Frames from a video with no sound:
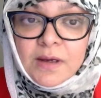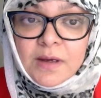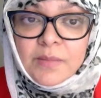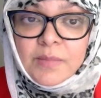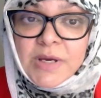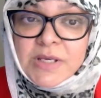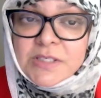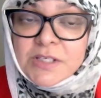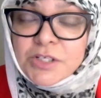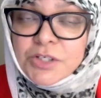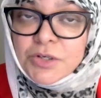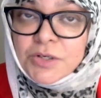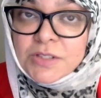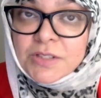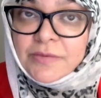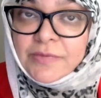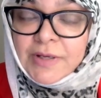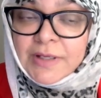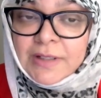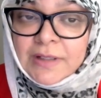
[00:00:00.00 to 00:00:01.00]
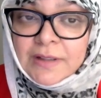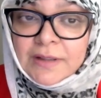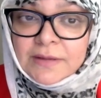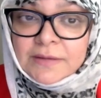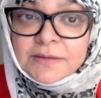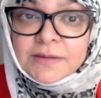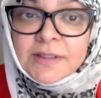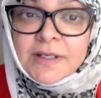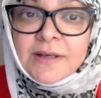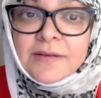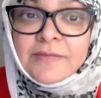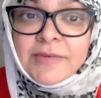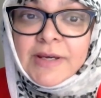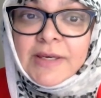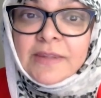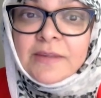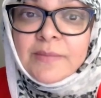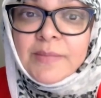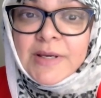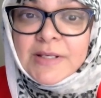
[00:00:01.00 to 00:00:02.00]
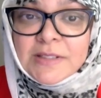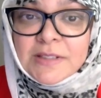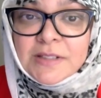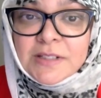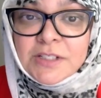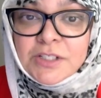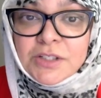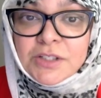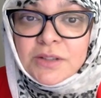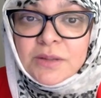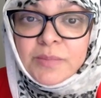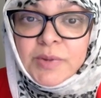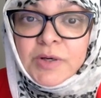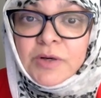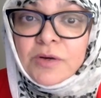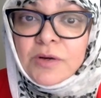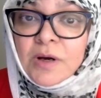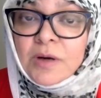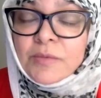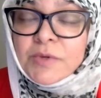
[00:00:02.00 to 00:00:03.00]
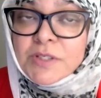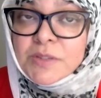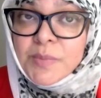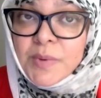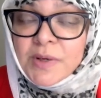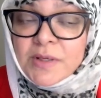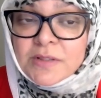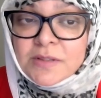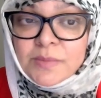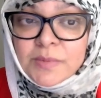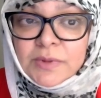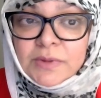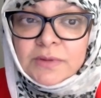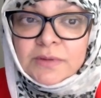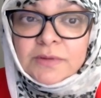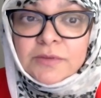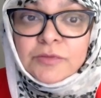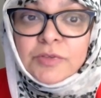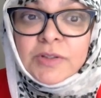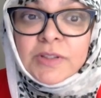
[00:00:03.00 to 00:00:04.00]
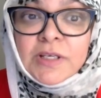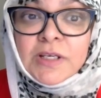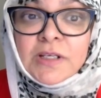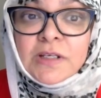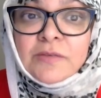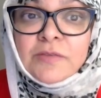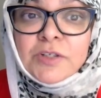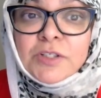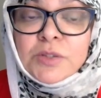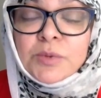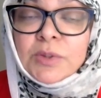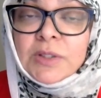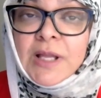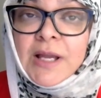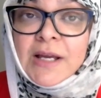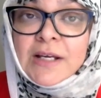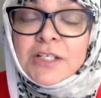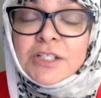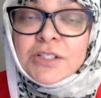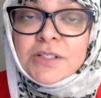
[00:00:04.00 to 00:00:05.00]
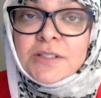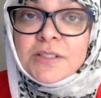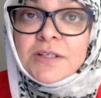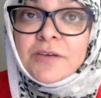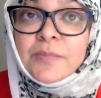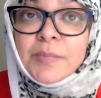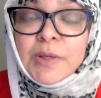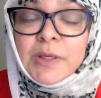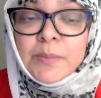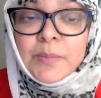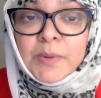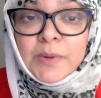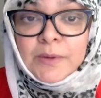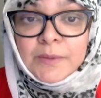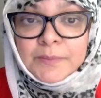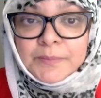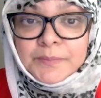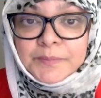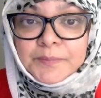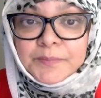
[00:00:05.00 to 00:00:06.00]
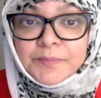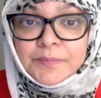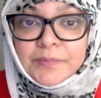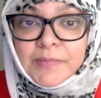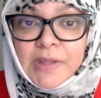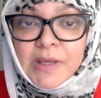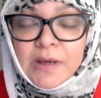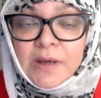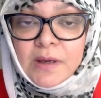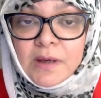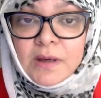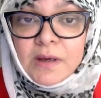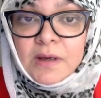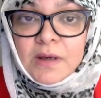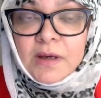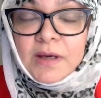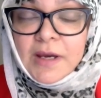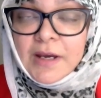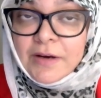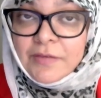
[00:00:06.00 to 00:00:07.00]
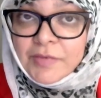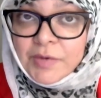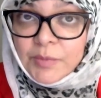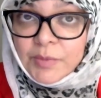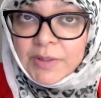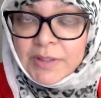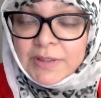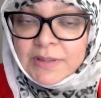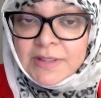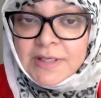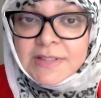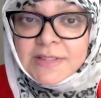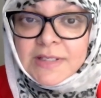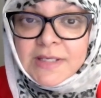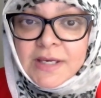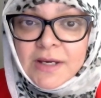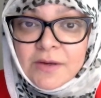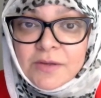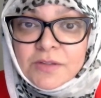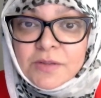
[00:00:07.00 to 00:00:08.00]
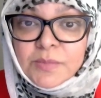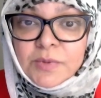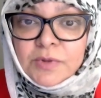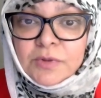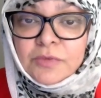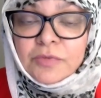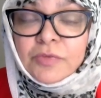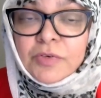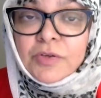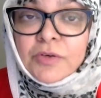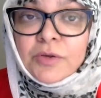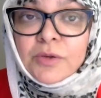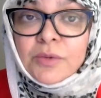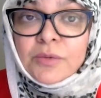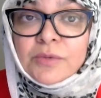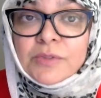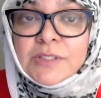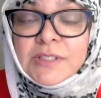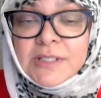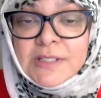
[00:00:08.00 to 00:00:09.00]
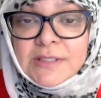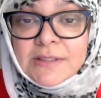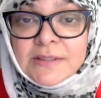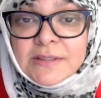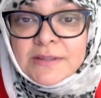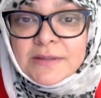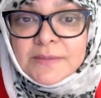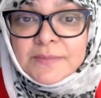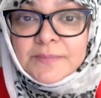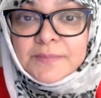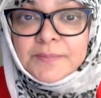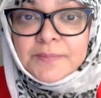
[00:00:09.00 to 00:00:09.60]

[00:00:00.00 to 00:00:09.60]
Messengers of Allah convey the message, but are not responsible for the individual actions of people. Everyone is accountable for their own deeds.